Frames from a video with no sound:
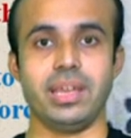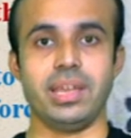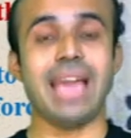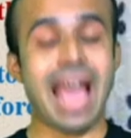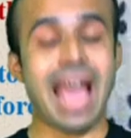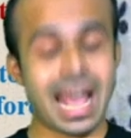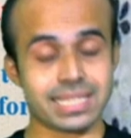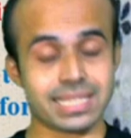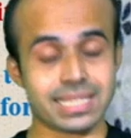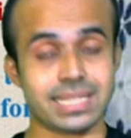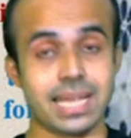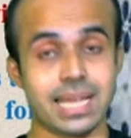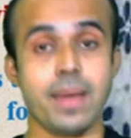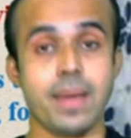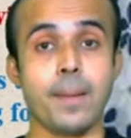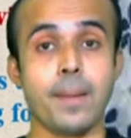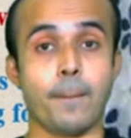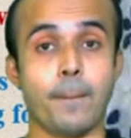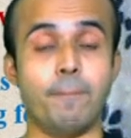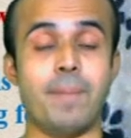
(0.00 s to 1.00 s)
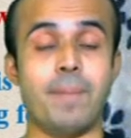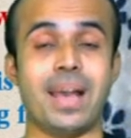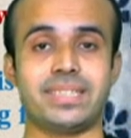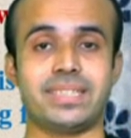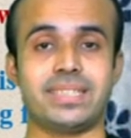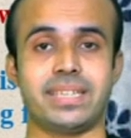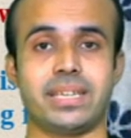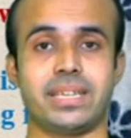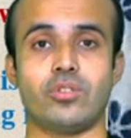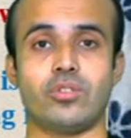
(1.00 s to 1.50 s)
as the
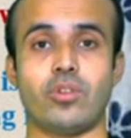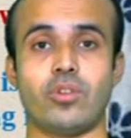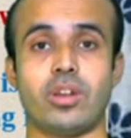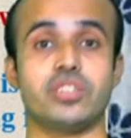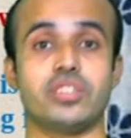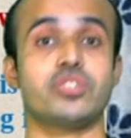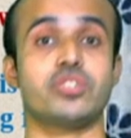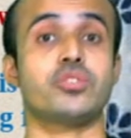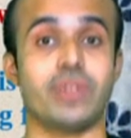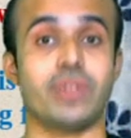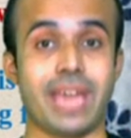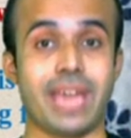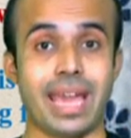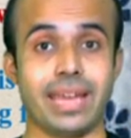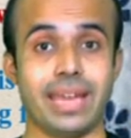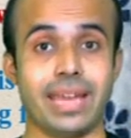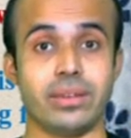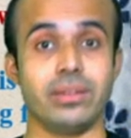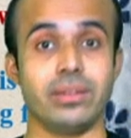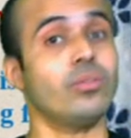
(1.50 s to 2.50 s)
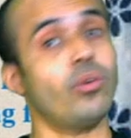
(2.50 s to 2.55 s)
basic knowledge to gain